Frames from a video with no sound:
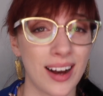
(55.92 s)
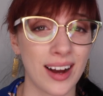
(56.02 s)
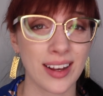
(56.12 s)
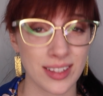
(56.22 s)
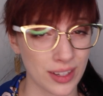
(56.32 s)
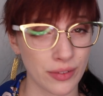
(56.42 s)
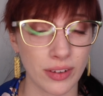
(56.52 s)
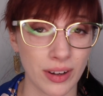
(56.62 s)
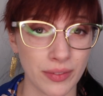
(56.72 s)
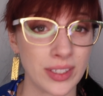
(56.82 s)
high
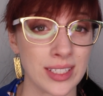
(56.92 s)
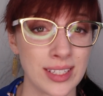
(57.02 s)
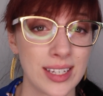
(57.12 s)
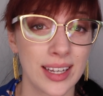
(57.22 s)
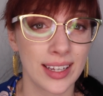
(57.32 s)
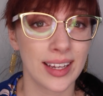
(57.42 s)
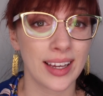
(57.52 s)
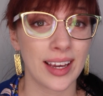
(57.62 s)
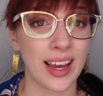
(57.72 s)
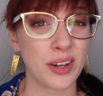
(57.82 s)
self-confidence,
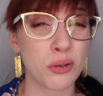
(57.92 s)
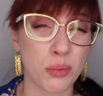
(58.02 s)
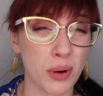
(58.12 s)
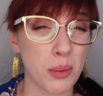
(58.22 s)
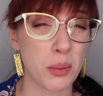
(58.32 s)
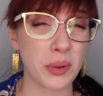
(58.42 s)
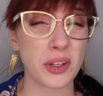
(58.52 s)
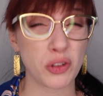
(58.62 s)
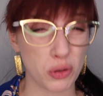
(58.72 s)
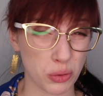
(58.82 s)
and you were probably
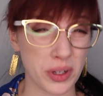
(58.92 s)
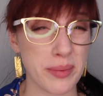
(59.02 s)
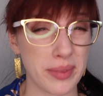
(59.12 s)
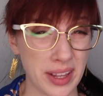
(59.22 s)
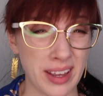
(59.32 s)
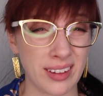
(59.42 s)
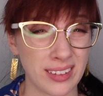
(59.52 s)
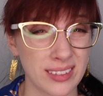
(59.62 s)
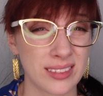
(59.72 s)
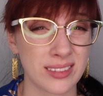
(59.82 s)
extremely
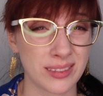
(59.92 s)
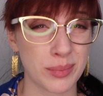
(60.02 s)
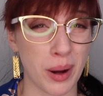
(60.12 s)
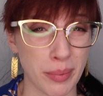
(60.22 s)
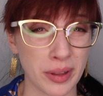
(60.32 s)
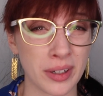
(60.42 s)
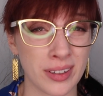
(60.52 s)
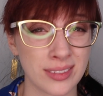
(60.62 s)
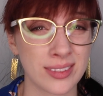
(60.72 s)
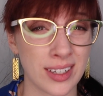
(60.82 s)

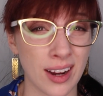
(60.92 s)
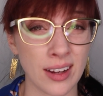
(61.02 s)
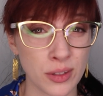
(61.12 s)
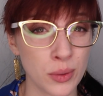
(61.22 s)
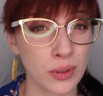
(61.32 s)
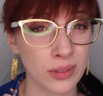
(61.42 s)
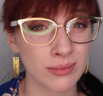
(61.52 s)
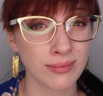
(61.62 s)
popular in high school.